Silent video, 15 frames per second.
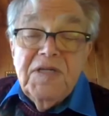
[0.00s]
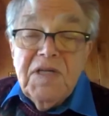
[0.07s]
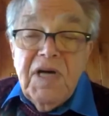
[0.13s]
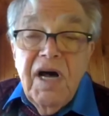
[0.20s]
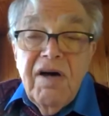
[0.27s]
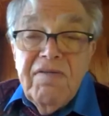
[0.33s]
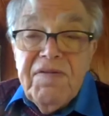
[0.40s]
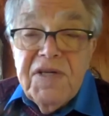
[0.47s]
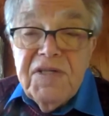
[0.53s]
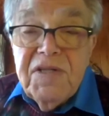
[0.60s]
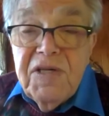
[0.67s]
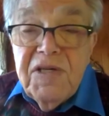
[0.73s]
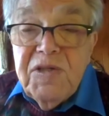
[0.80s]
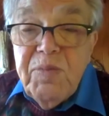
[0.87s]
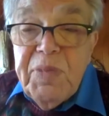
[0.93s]
these conflicts.
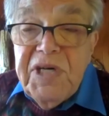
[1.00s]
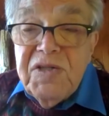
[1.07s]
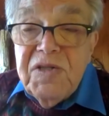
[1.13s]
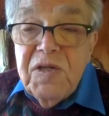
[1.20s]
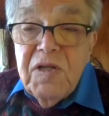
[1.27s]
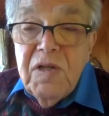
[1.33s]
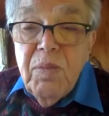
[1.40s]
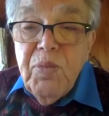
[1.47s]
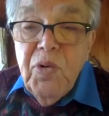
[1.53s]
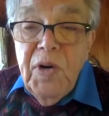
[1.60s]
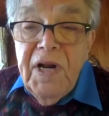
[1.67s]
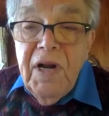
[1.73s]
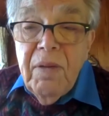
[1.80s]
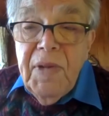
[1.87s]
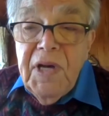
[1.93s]
This speaks to the
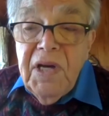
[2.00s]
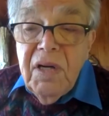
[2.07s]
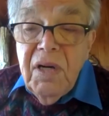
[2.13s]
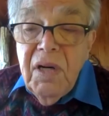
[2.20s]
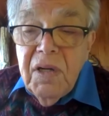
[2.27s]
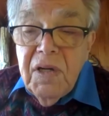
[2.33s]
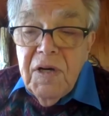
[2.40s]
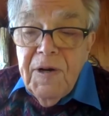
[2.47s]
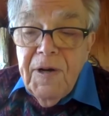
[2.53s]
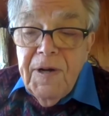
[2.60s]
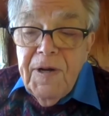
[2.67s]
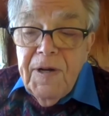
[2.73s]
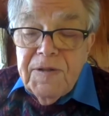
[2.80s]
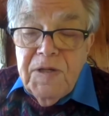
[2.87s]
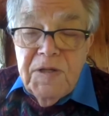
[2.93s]
point I made
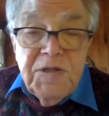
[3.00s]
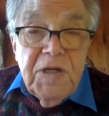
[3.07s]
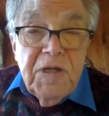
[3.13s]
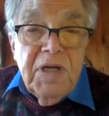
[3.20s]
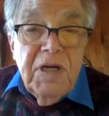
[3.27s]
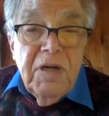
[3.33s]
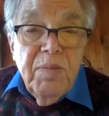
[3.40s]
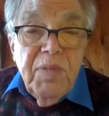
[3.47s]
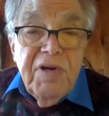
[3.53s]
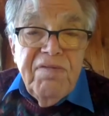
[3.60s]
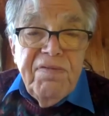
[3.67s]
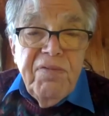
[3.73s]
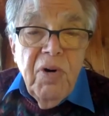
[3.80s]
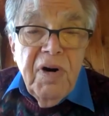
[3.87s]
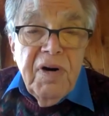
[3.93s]
to Gillian
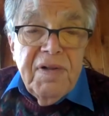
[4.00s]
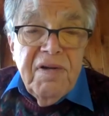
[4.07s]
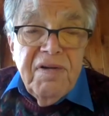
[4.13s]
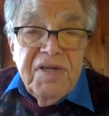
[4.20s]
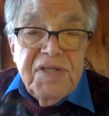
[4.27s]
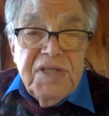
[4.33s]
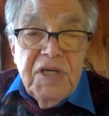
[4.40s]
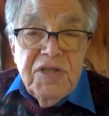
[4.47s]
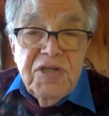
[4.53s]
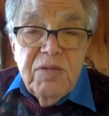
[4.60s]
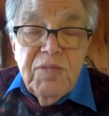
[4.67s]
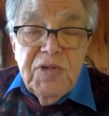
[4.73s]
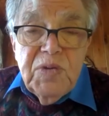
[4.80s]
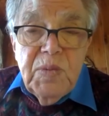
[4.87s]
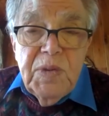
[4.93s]
before, the
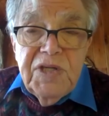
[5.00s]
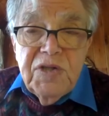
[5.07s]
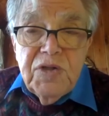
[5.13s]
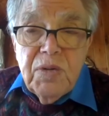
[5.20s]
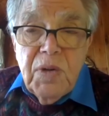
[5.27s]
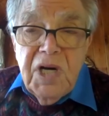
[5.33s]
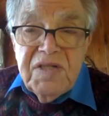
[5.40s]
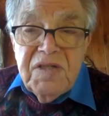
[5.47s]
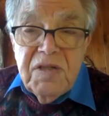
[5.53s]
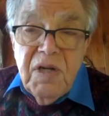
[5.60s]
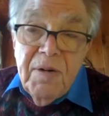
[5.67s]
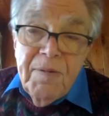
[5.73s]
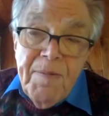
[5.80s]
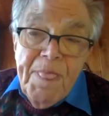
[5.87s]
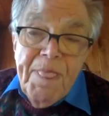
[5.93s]
distinction between trust,
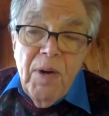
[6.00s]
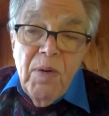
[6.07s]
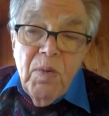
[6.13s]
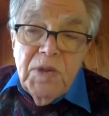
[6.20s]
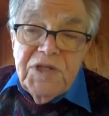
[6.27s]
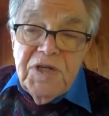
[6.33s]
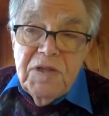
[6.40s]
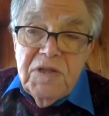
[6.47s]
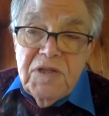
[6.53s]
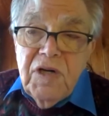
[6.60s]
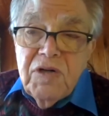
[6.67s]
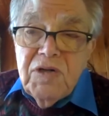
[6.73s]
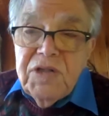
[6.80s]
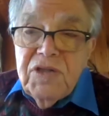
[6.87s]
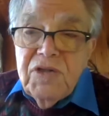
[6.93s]
which in the
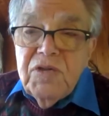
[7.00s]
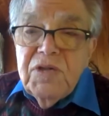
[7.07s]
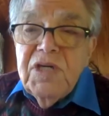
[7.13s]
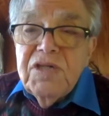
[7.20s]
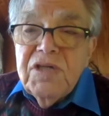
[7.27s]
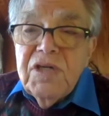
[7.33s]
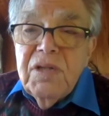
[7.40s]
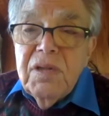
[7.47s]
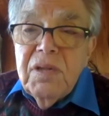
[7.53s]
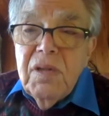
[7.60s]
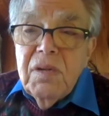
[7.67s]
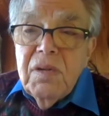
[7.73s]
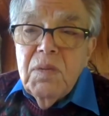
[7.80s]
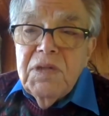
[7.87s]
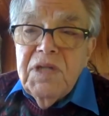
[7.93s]
socialist tradition
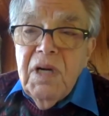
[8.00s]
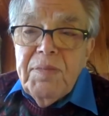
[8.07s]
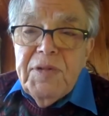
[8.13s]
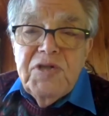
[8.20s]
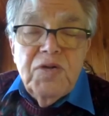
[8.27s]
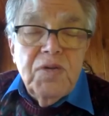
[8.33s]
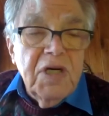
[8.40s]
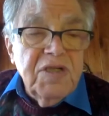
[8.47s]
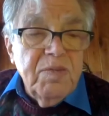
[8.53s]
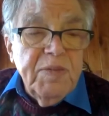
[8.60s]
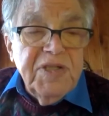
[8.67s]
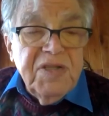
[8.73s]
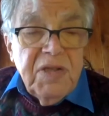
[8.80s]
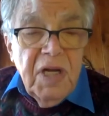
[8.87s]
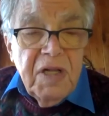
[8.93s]
would not be trust,
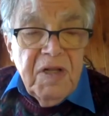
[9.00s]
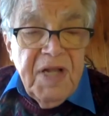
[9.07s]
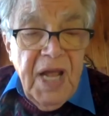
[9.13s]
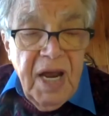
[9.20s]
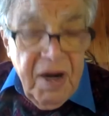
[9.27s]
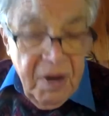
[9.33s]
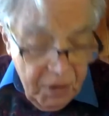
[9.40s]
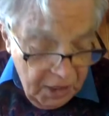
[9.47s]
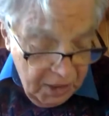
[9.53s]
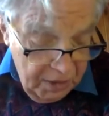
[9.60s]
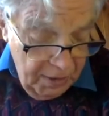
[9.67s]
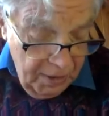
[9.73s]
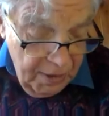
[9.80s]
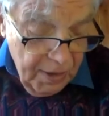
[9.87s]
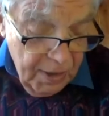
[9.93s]
but solidarity,
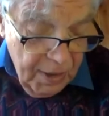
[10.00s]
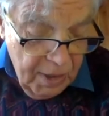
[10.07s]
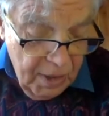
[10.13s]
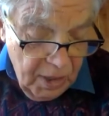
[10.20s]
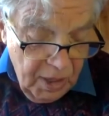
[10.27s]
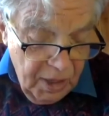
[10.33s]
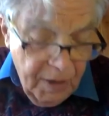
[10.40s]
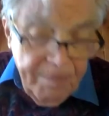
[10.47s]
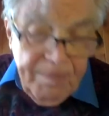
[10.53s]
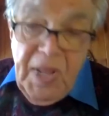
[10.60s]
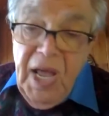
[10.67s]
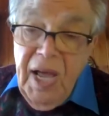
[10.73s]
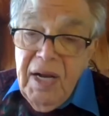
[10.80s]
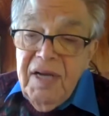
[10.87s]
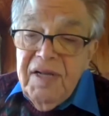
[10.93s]
um,
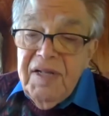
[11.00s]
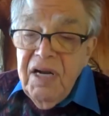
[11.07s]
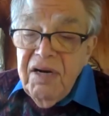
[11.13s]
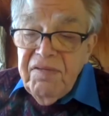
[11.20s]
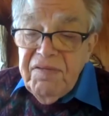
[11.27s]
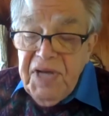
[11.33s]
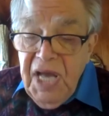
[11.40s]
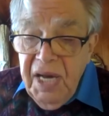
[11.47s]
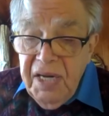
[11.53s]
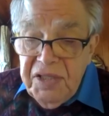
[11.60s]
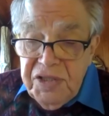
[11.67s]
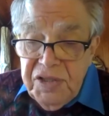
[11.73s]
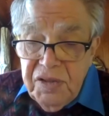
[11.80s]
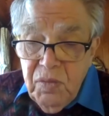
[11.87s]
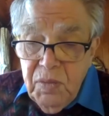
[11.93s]
and
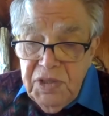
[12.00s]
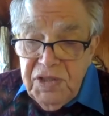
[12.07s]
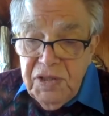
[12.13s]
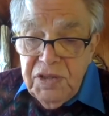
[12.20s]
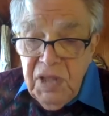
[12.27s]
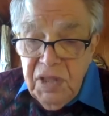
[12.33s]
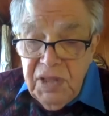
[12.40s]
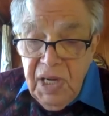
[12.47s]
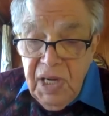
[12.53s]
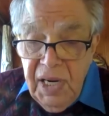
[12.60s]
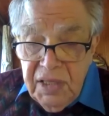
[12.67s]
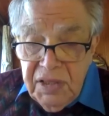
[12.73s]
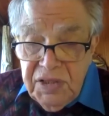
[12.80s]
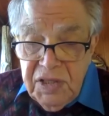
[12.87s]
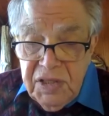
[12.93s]
identification, which is
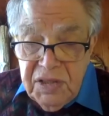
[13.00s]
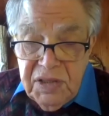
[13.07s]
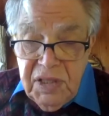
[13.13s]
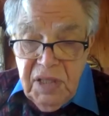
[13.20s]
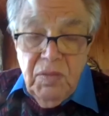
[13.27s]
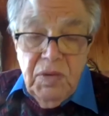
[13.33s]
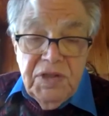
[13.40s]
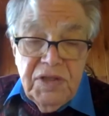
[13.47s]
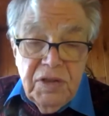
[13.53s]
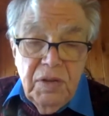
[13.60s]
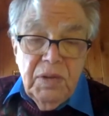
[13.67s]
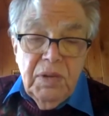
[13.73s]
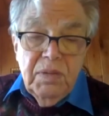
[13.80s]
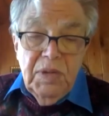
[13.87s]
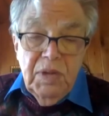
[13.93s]
unconscious, and which you,